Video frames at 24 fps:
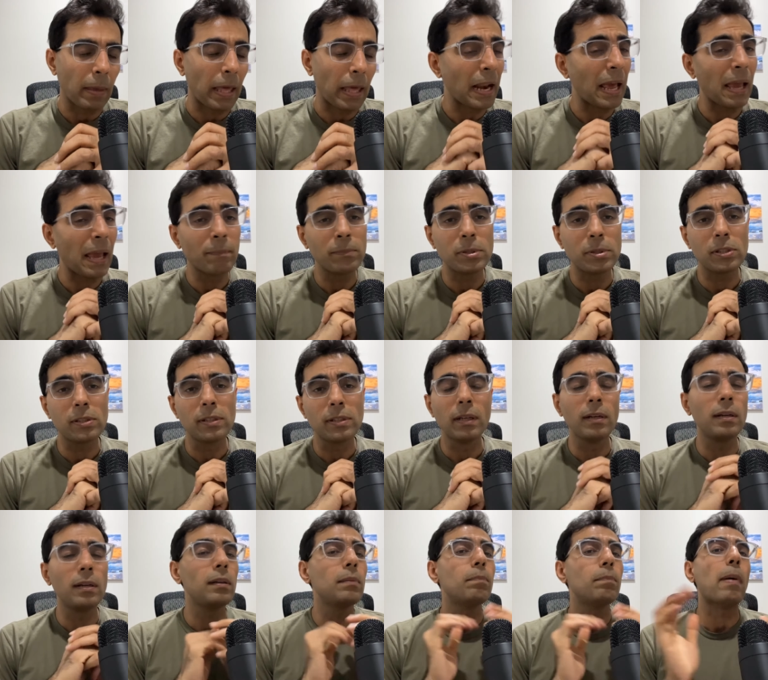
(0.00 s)
and I'm
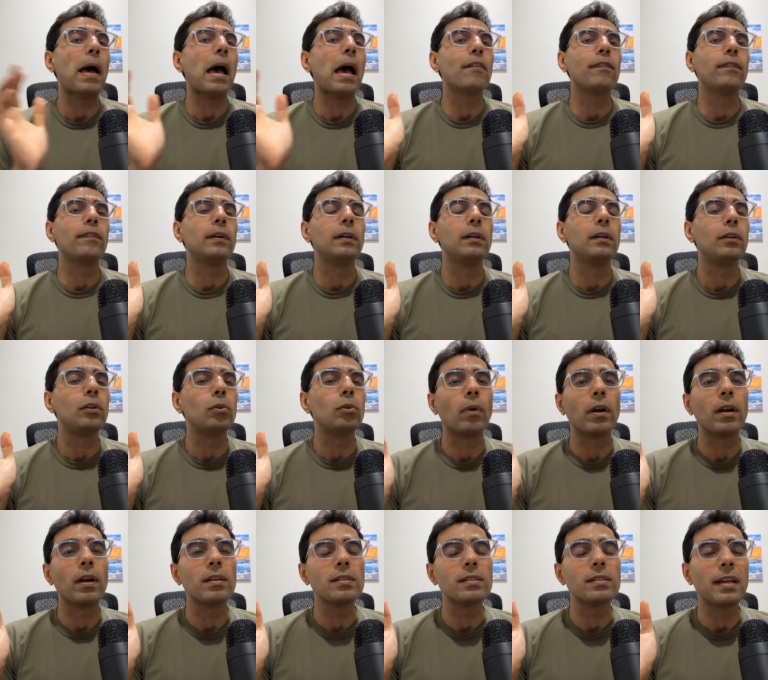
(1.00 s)
still baffled to
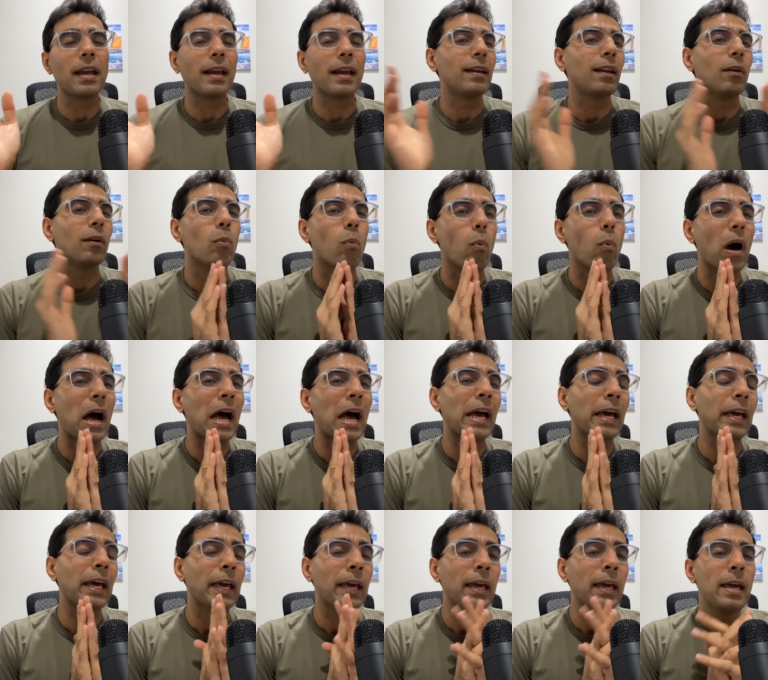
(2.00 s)
understand like
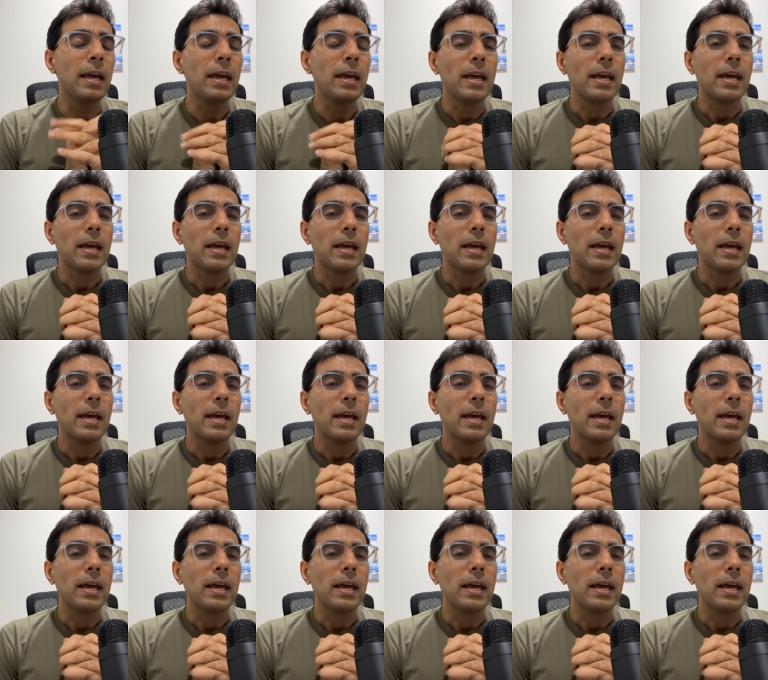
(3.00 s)
why